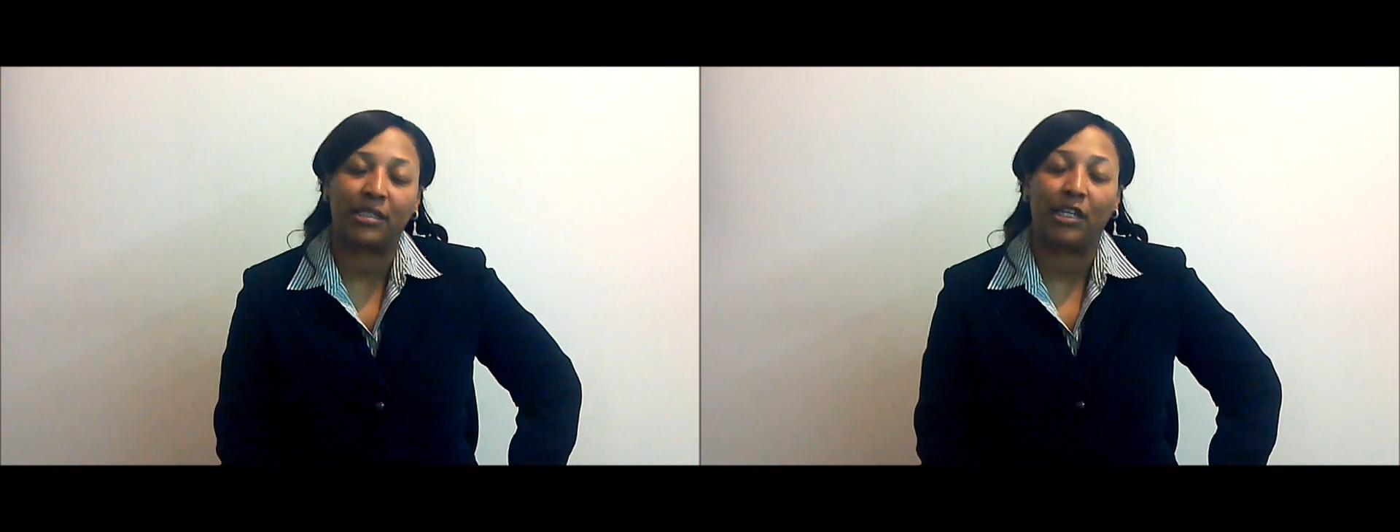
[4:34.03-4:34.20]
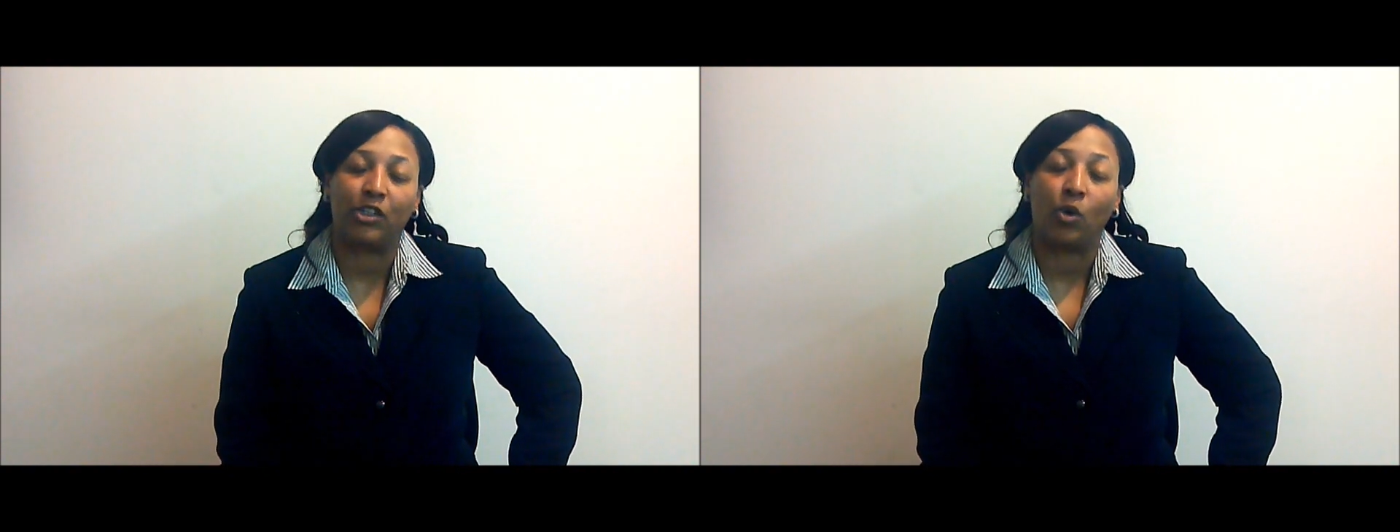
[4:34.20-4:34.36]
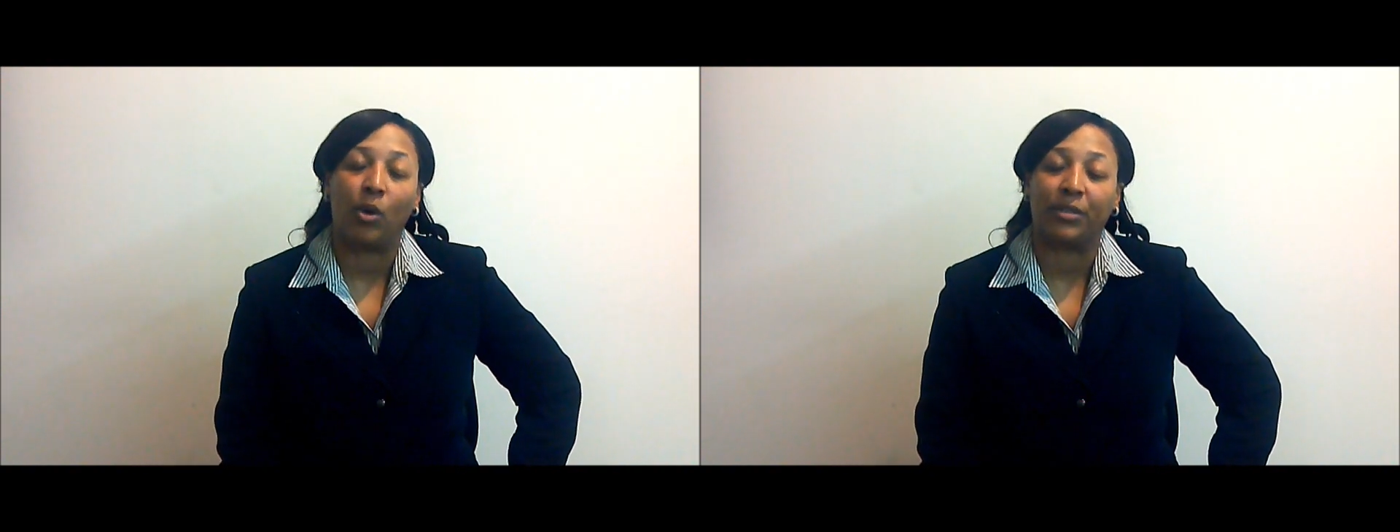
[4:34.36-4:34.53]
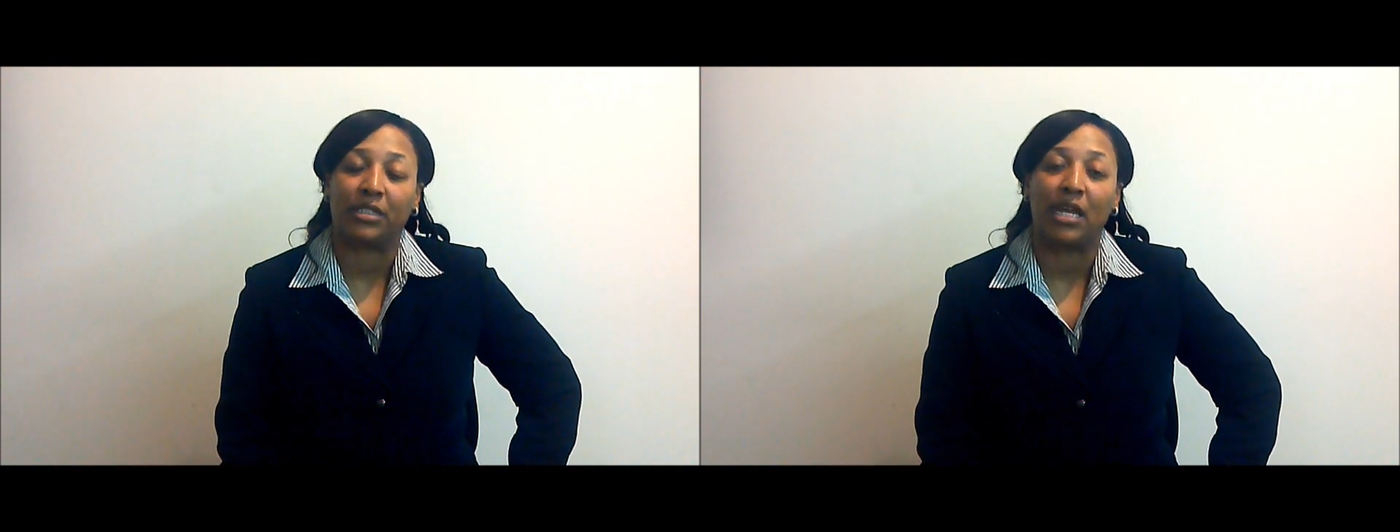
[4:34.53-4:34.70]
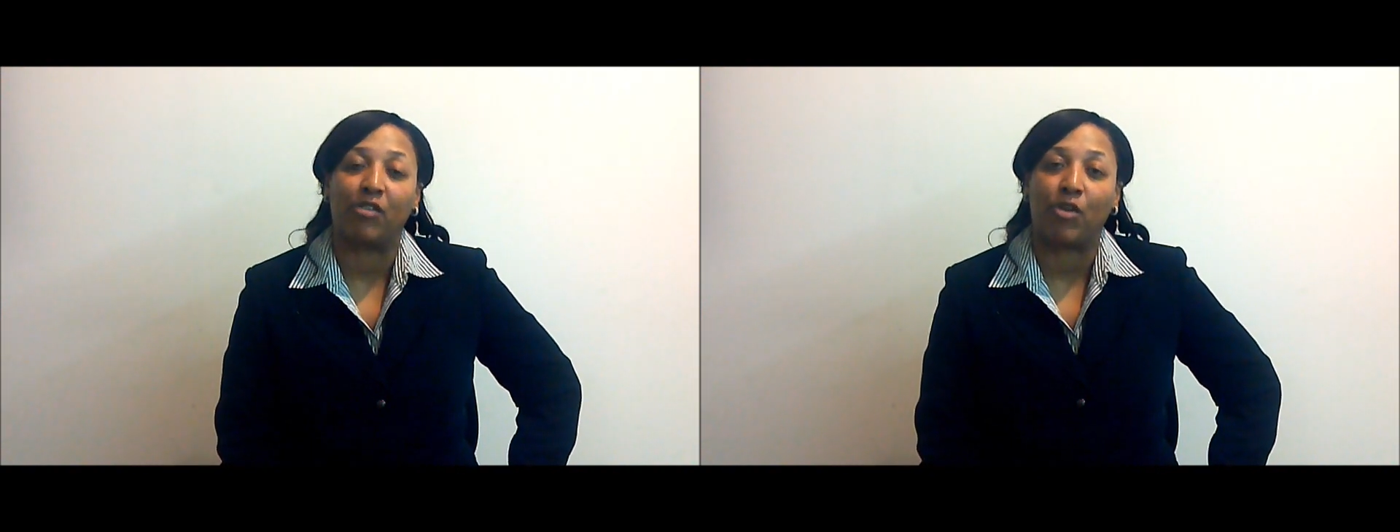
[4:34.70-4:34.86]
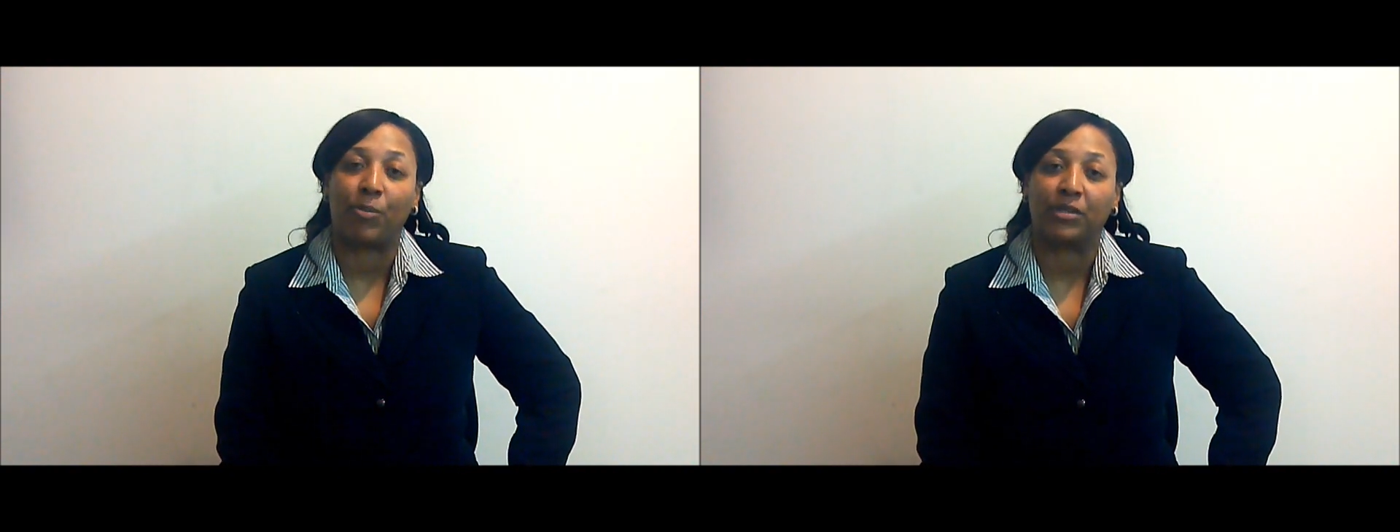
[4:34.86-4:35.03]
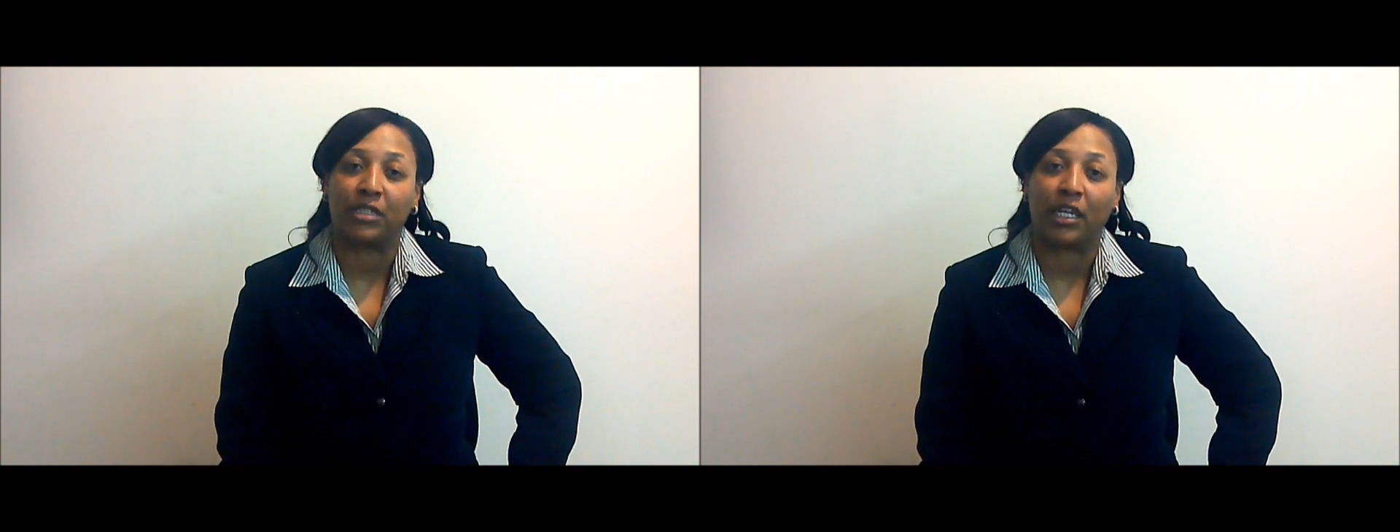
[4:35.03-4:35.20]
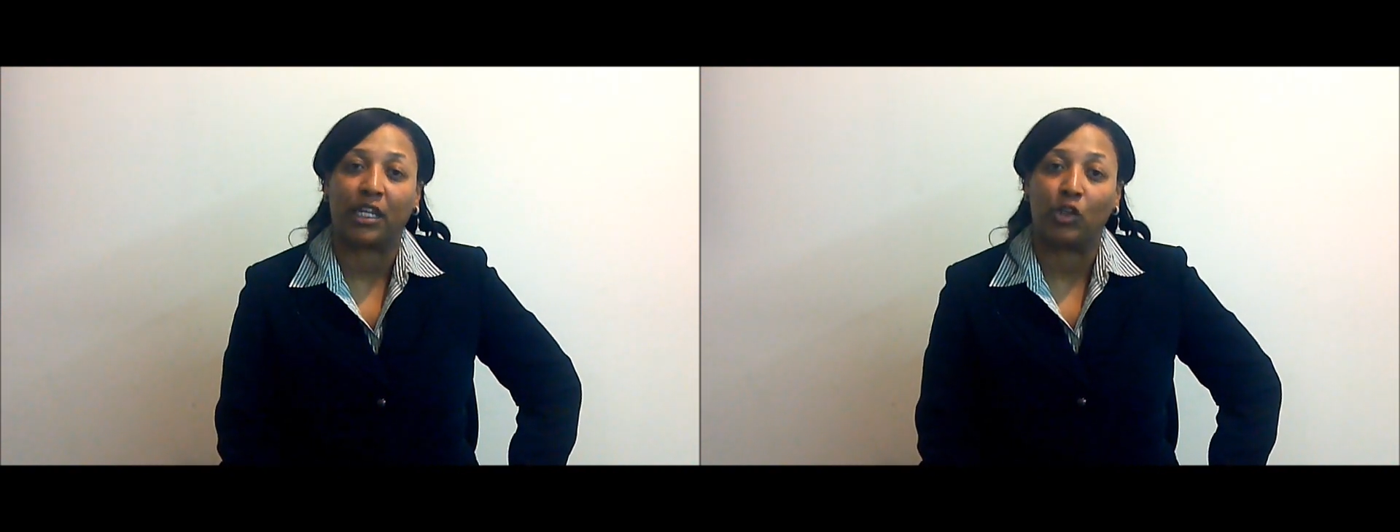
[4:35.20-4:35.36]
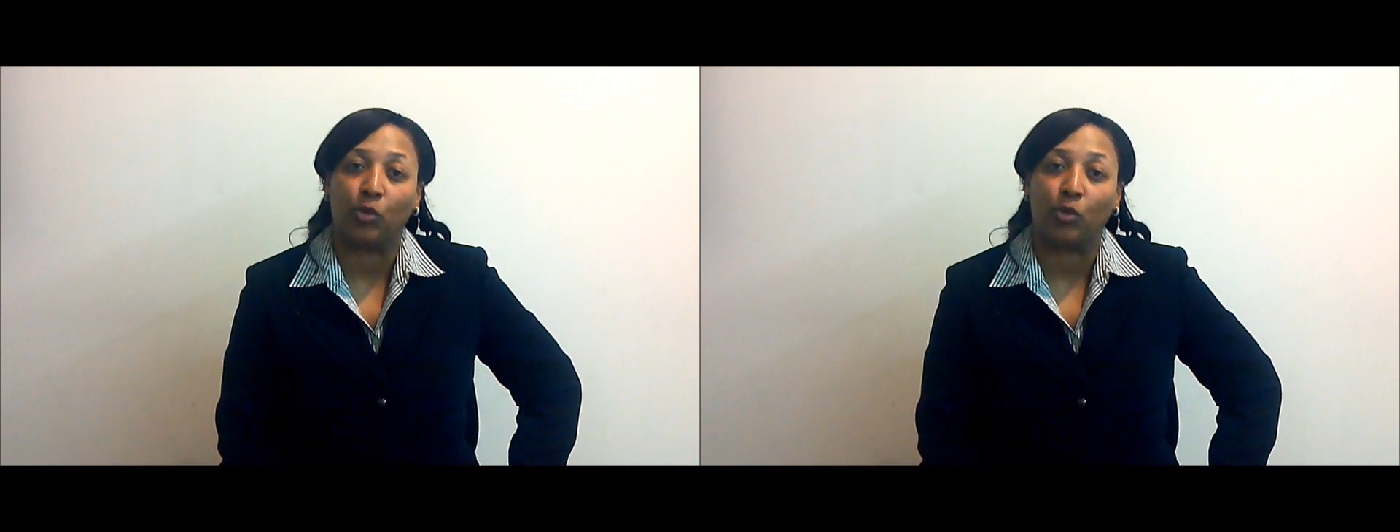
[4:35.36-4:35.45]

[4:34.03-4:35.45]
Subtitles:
say Norman's not representing